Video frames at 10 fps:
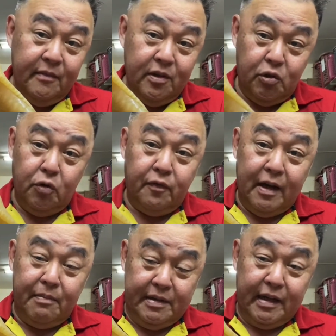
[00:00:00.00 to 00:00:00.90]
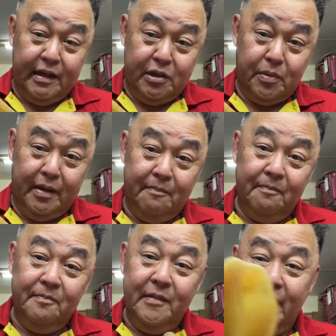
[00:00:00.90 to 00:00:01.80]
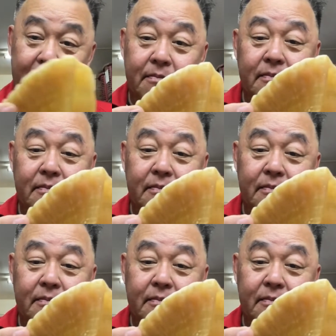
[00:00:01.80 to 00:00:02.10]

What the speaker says: shofar beside this one. Yeah,